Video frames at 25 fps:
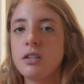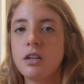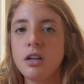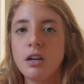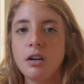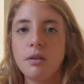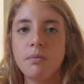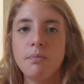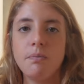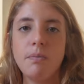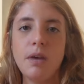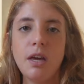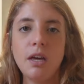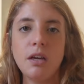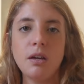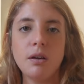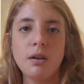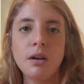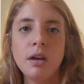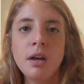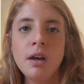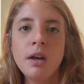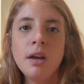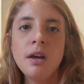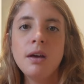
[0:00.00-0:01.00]
gonna
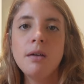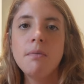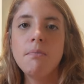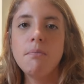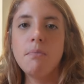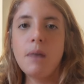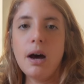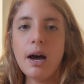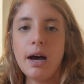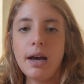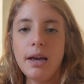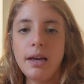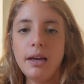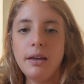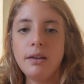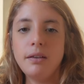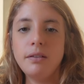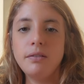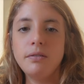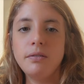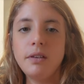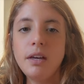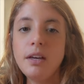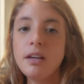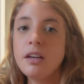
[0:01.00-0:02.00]
make my
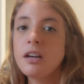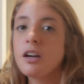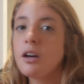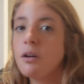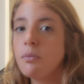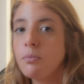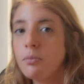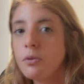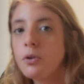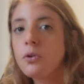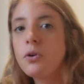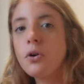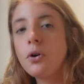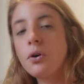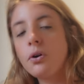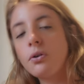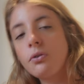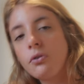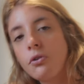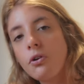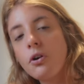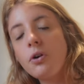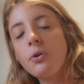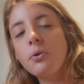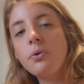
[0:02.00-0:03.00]
income
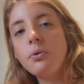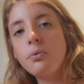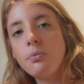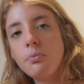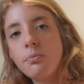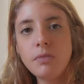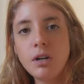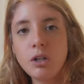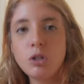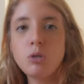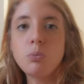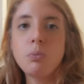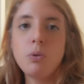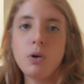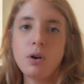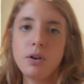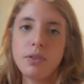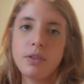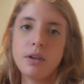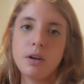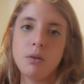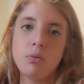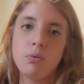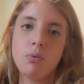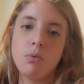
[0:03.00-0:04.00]
grow much more
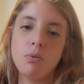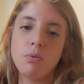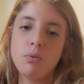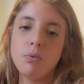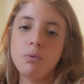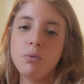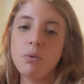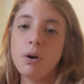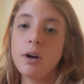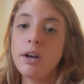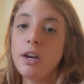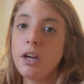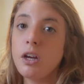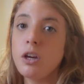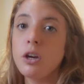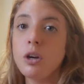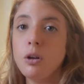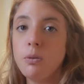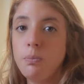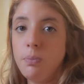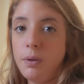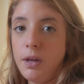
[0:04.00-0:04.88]
than what it could